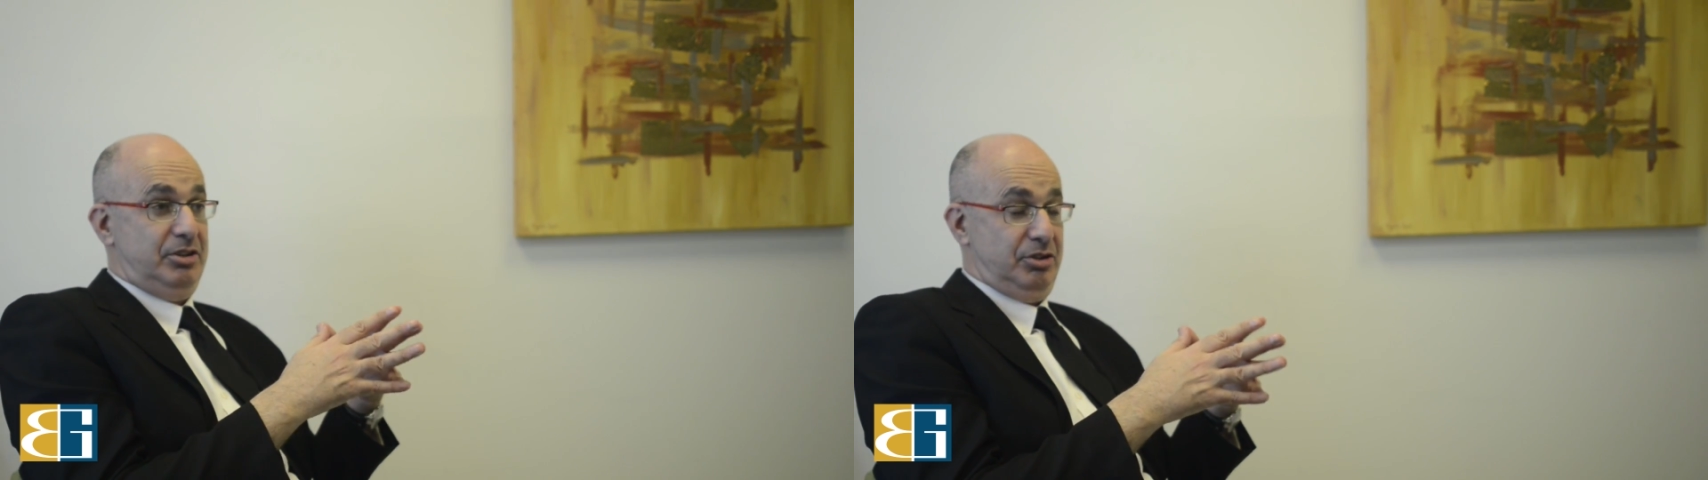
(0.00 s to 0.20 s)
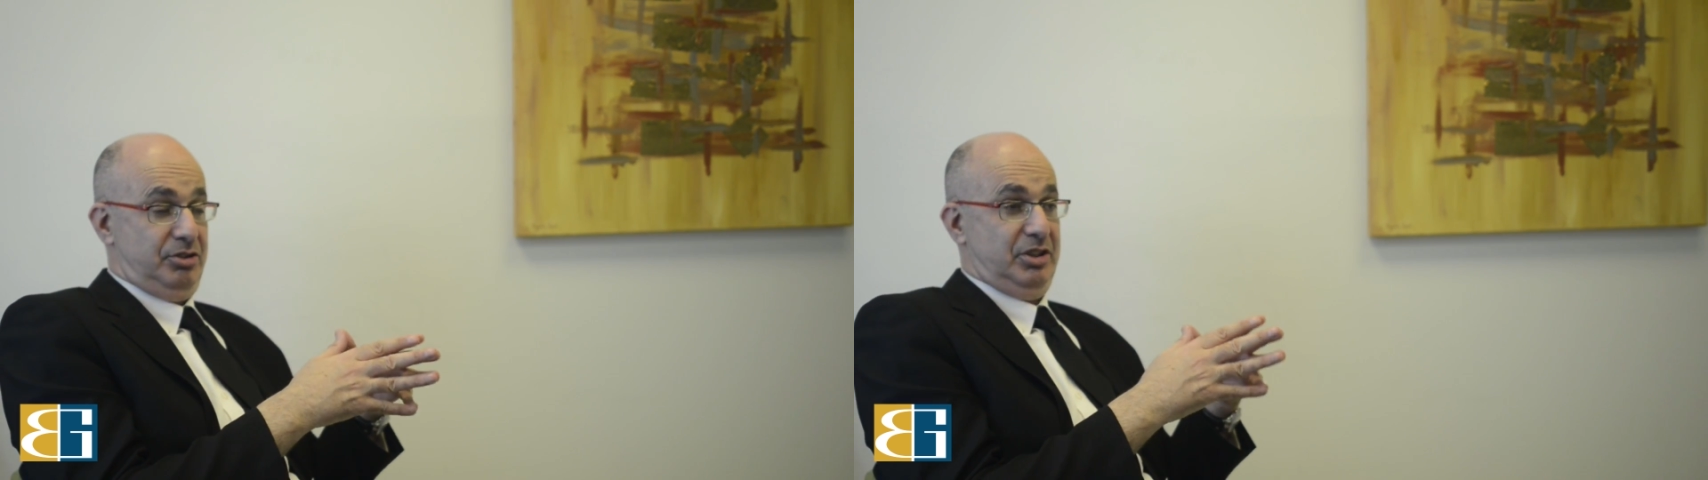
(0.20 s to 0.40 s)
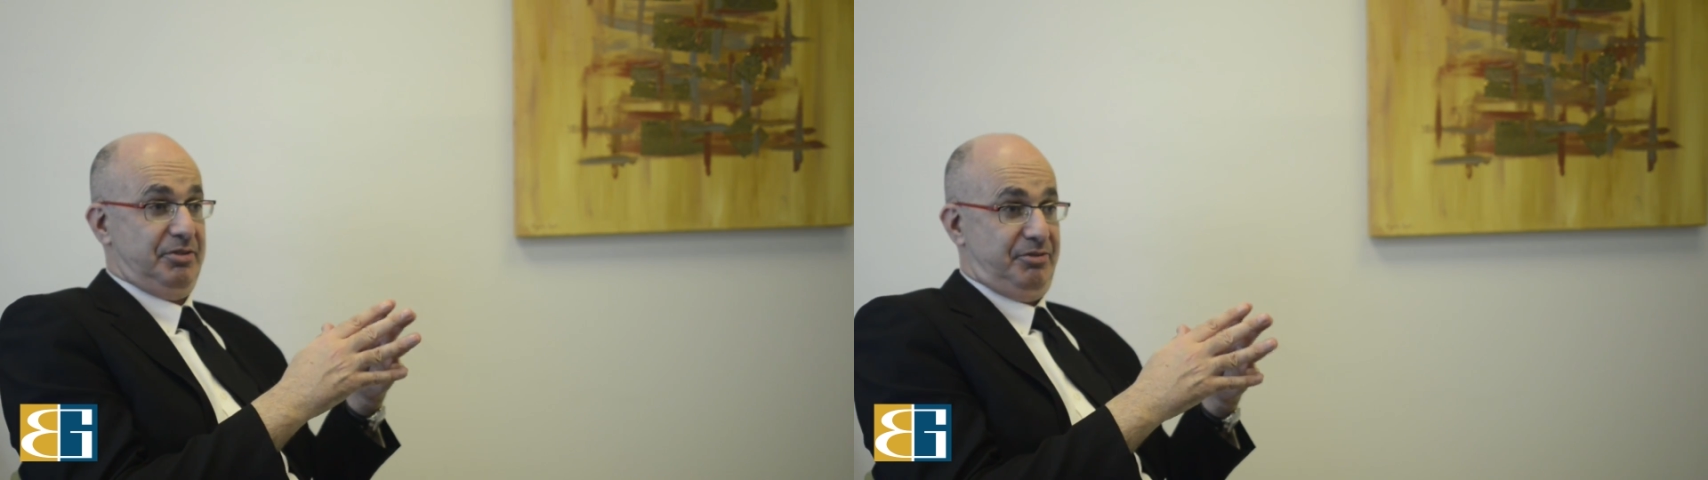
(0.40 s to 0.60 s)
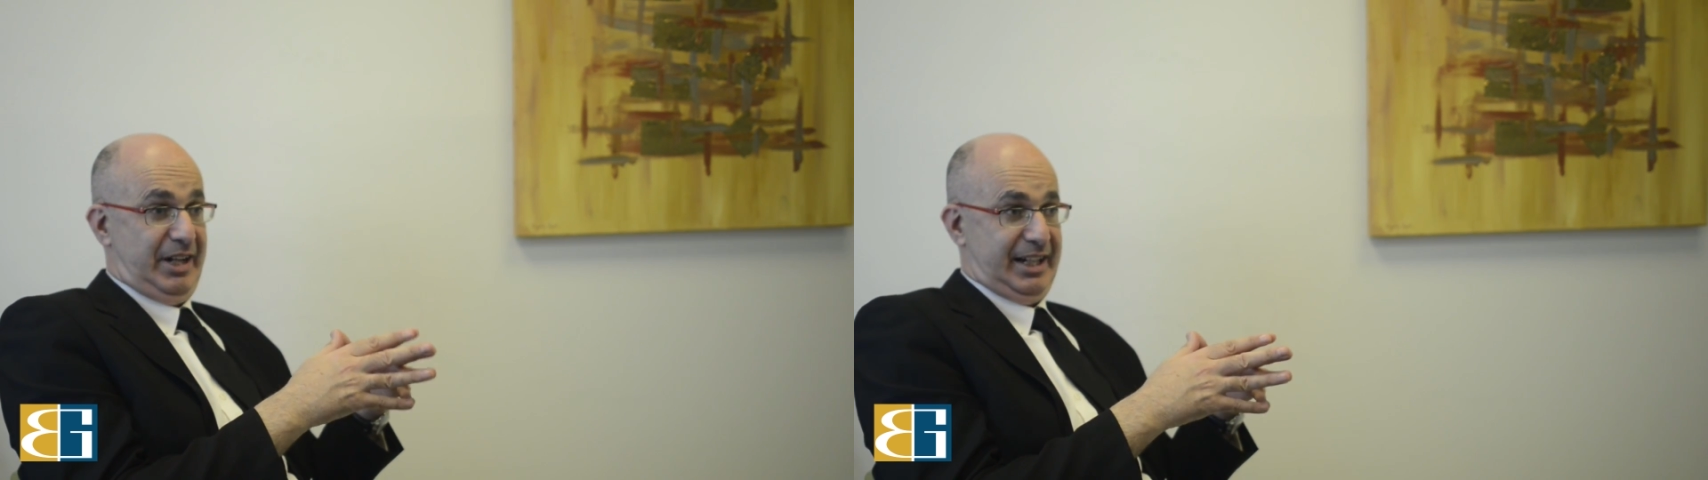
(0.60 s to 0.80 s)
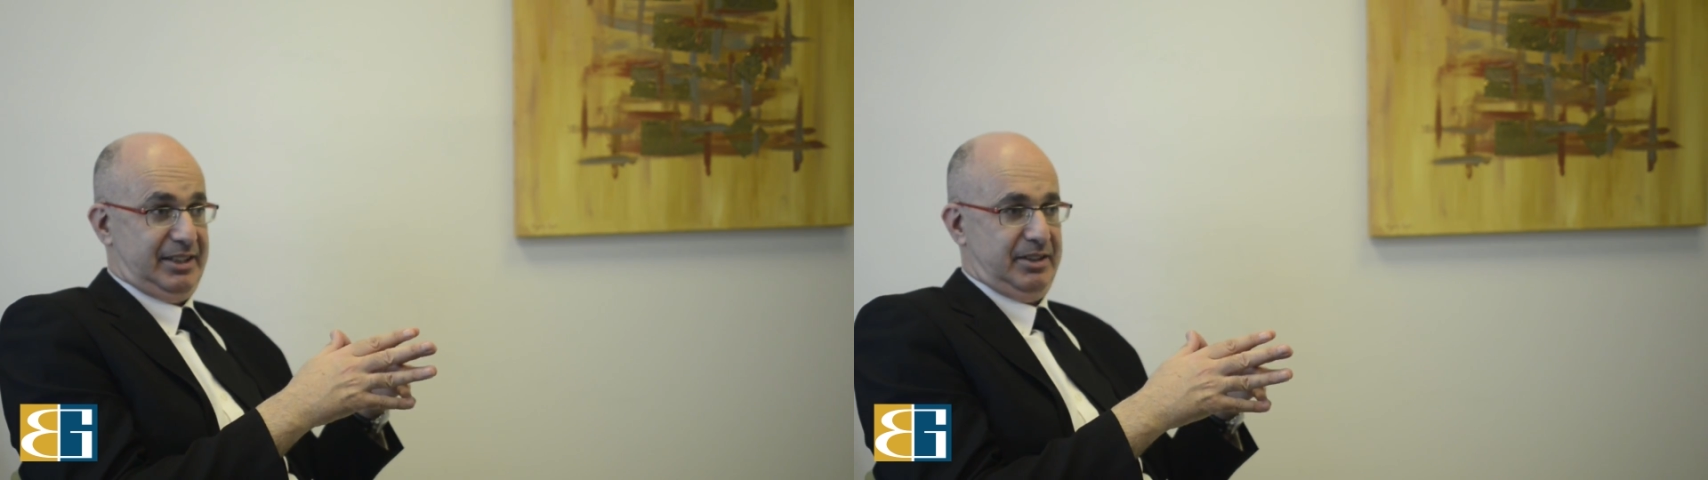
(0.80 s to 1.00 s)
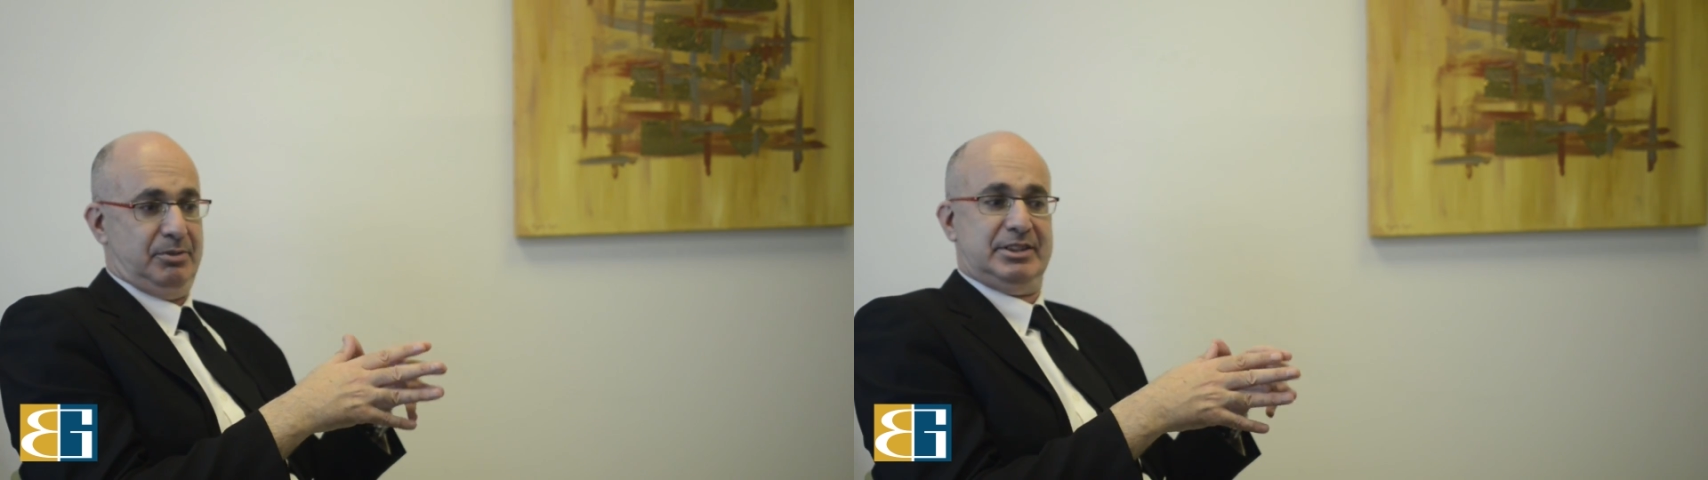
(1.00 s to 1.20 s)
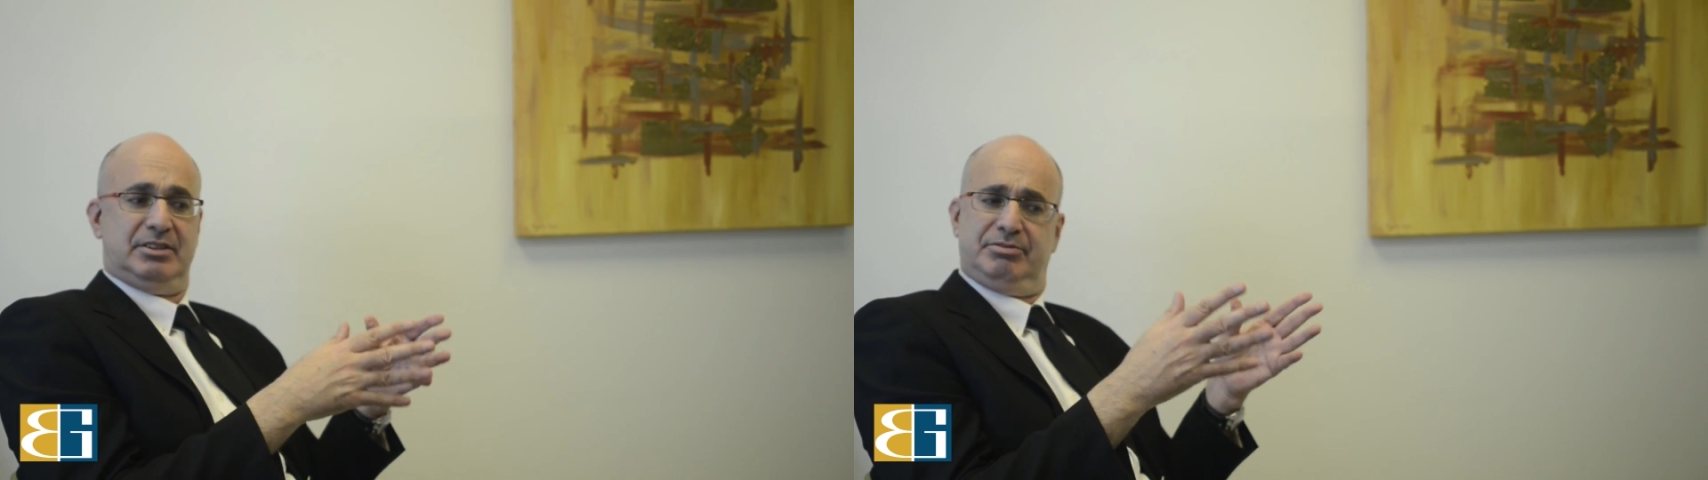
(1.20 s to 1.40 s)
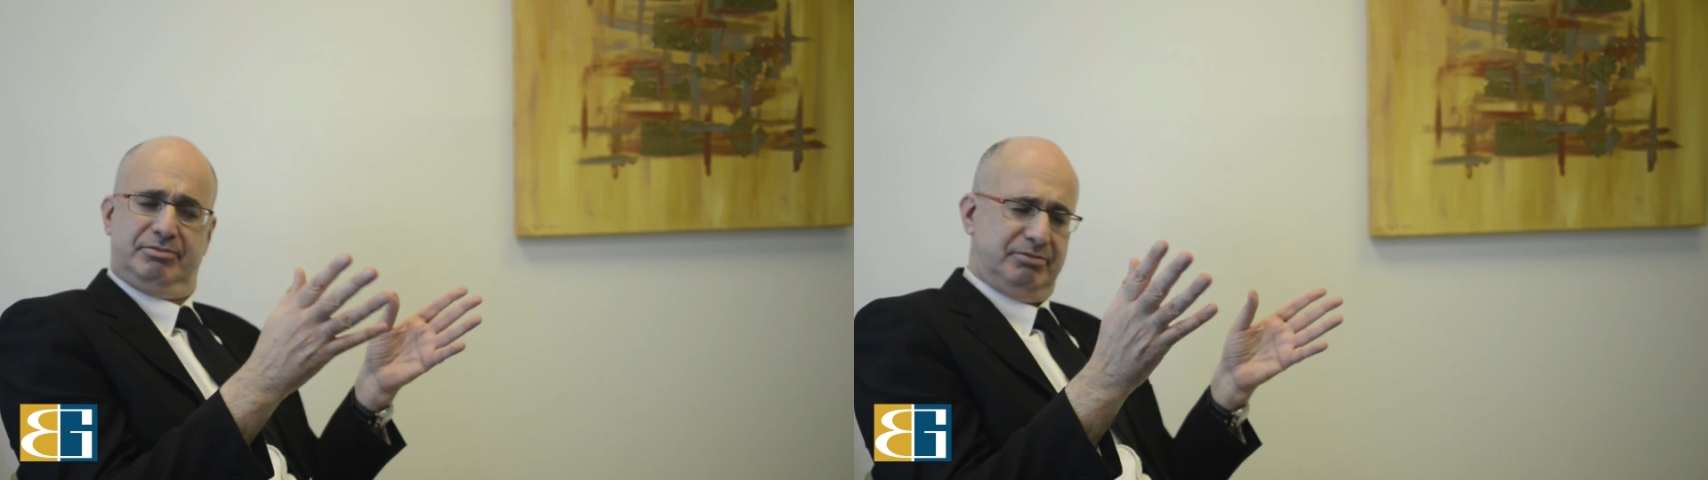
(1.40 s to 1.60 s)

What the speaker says: due to the fact there was a